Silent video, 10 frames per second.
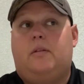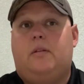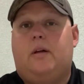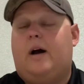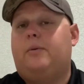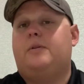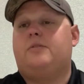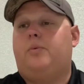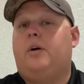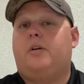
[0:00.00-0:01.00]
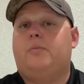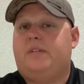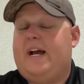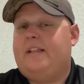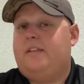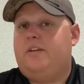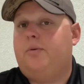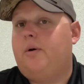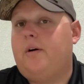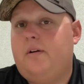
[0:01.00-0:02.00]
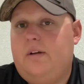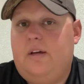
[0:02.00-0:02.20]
I was welcomed at the door.